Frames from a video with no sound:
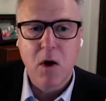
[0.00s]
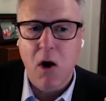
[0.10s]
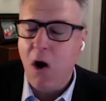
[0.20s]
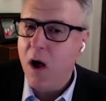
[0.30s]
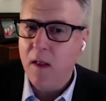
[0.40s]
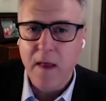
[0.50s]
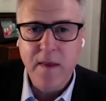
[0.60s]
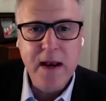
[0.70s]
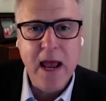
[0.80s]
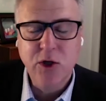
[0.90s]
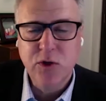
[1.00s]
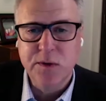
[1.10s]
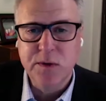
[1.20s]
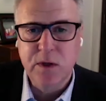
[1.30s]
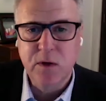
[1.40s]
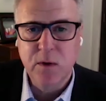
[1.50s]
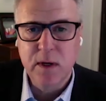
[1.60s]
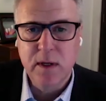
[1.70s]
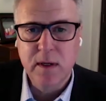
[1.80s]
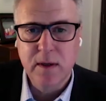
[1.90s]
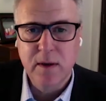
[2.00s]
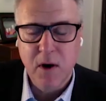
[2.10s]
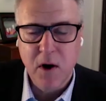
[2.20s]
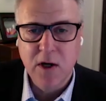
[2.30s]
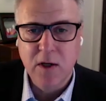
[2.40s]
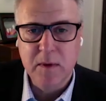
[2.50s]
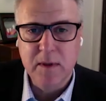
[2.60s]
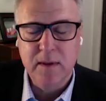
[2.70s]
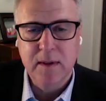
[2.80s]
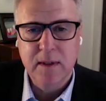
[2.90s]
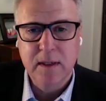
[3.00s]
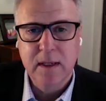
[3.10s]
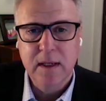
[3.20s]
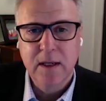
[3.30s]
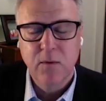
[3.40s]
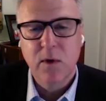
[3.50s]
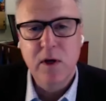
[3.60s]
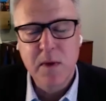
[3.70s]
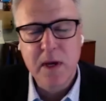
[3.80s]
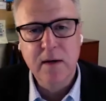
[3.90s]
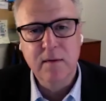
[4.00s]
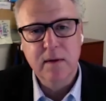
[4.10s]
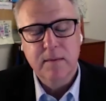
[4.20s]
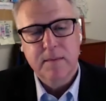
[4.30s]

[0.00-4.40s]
all on the national security argument. What do you make of it?